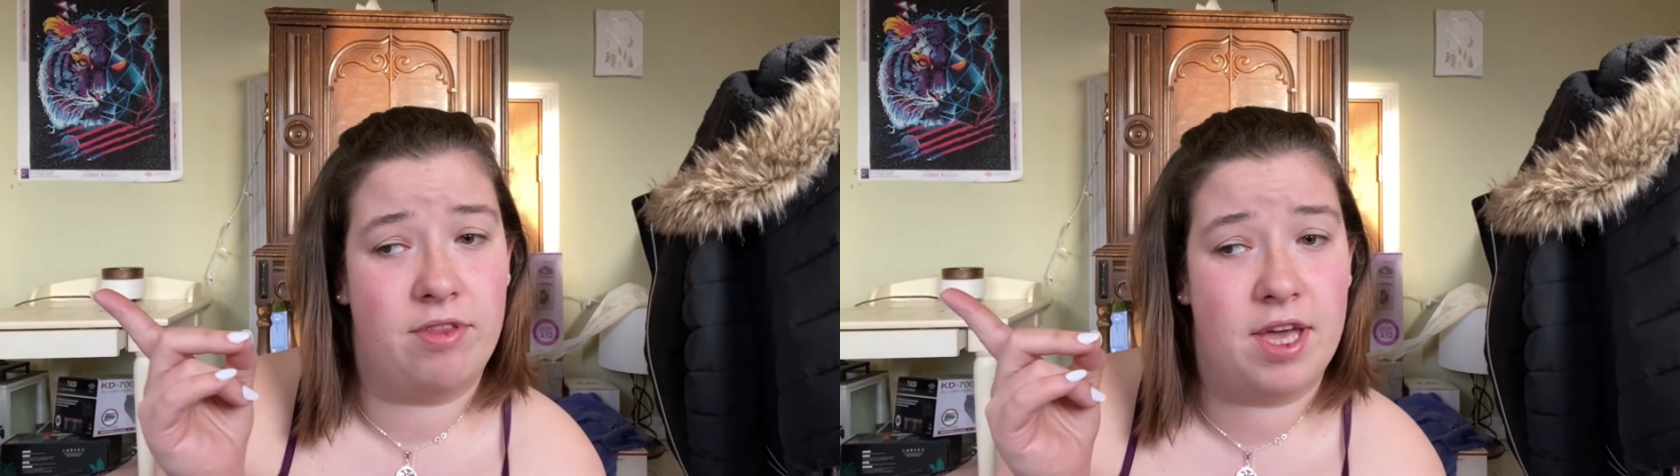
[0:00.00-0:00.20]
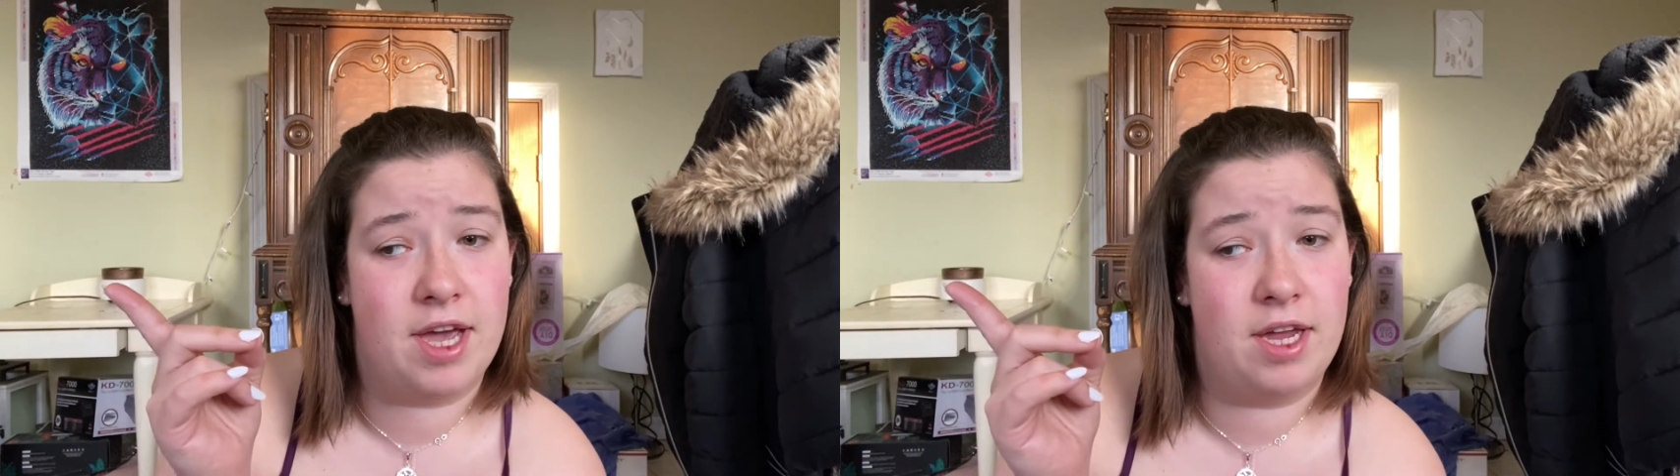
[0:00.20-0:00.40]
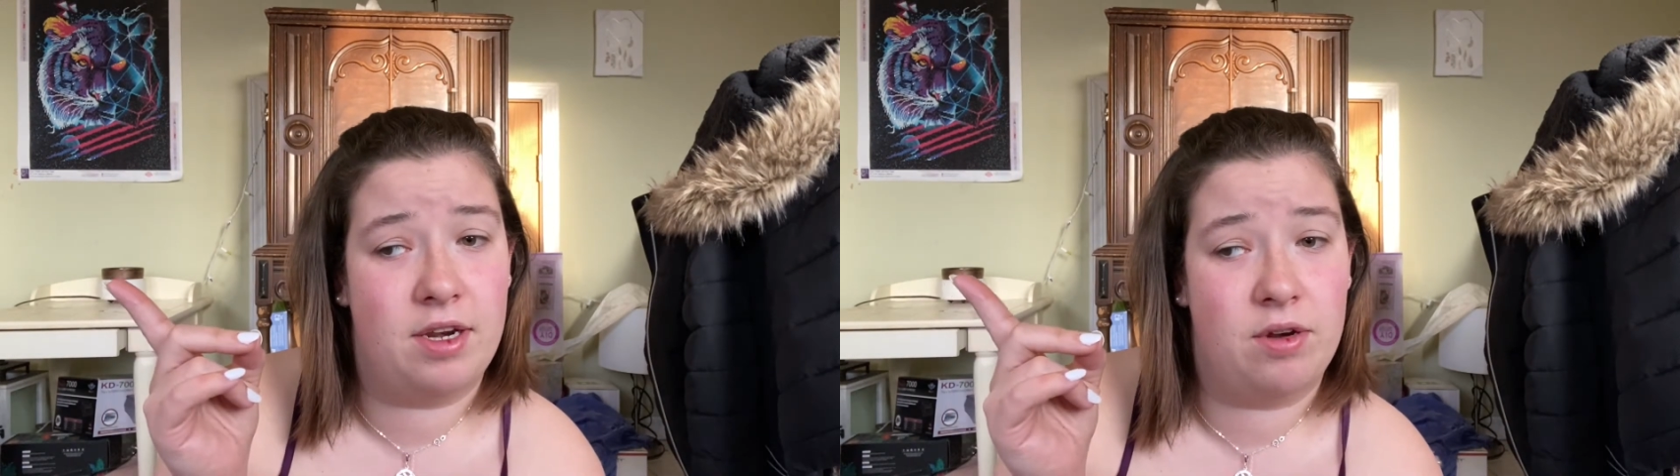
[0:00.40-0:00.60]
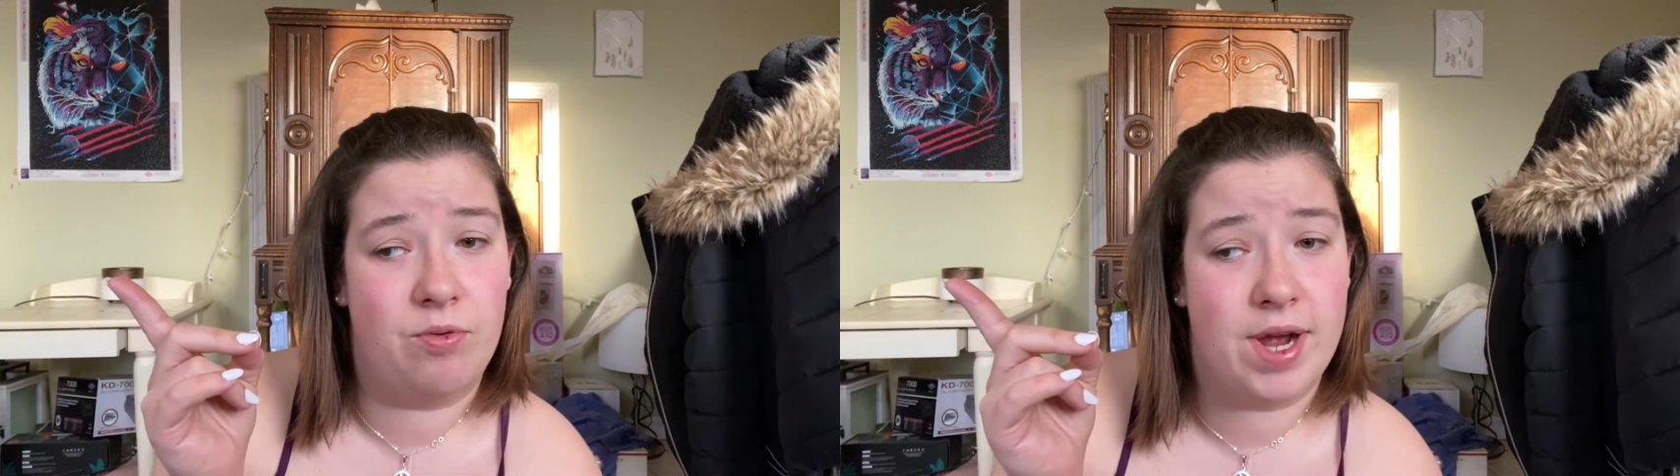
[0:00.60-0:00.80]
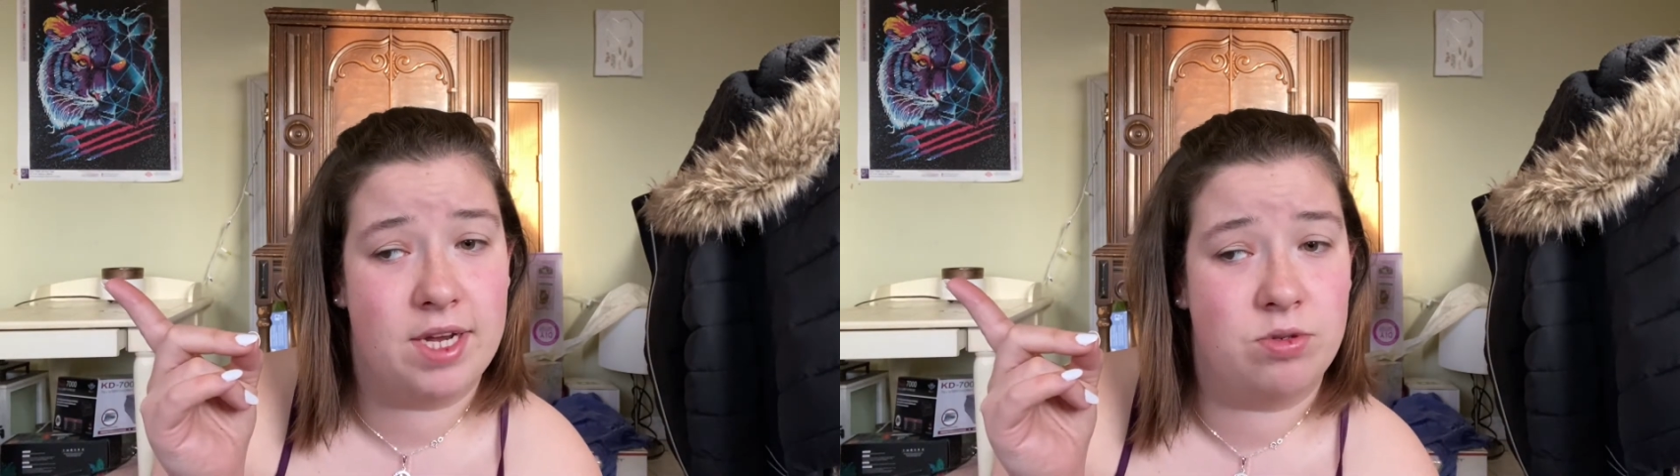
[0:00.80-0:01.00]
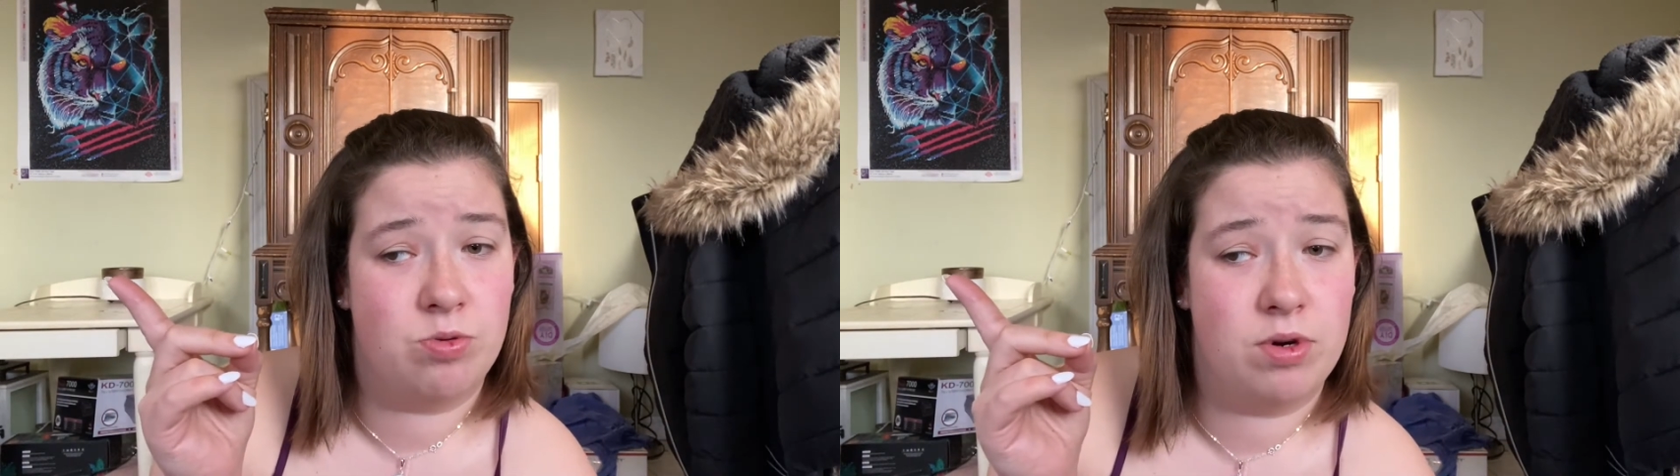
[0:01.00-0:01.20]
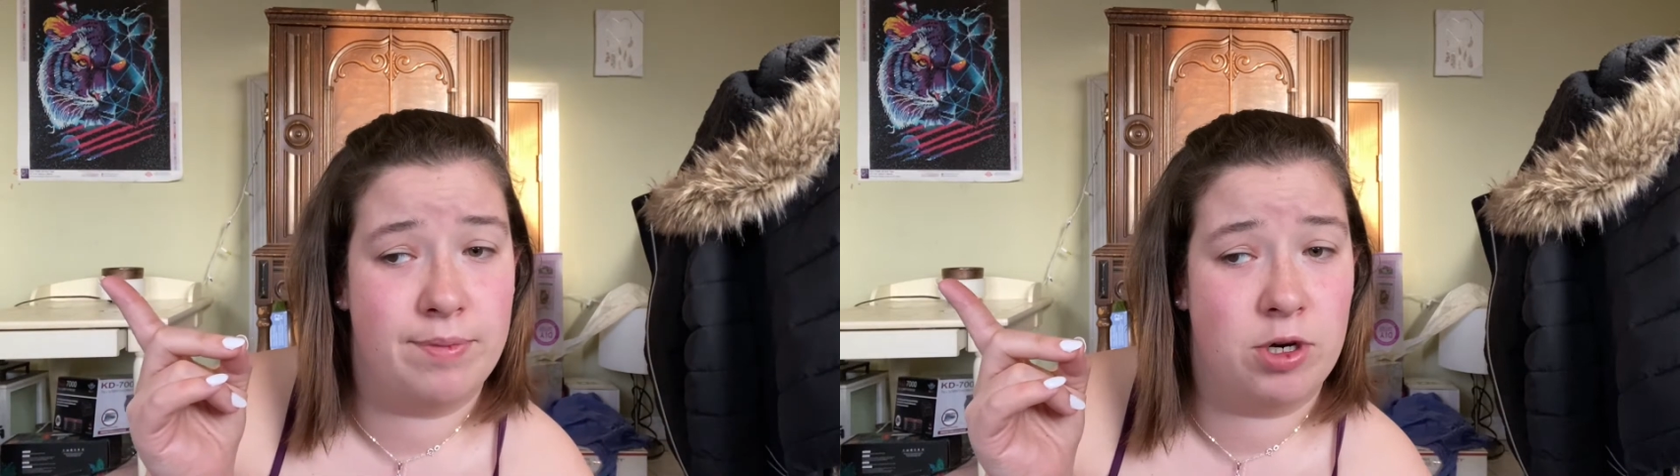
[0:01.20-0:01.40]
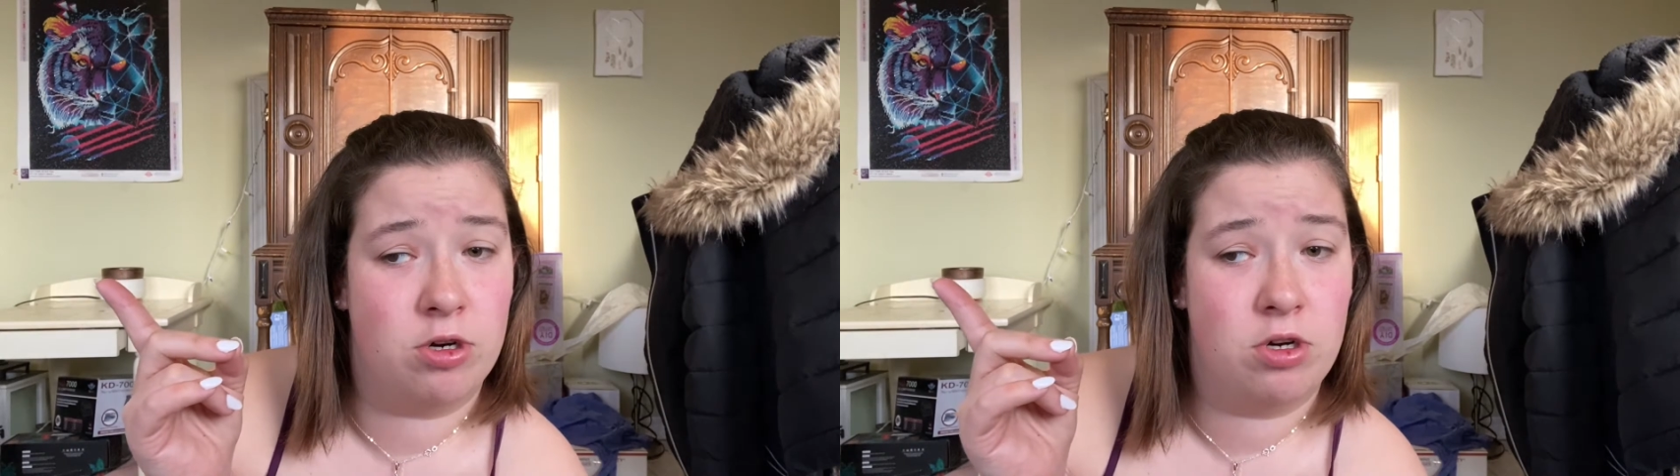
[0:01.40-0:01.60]
that wax
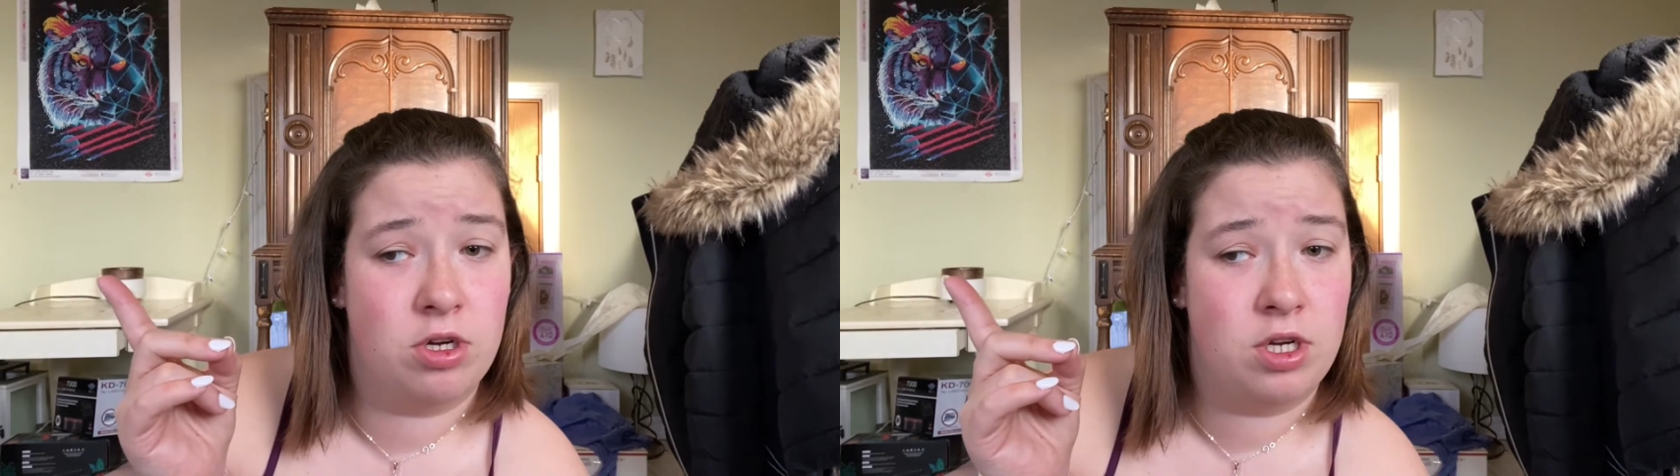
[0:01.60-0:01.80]
warmer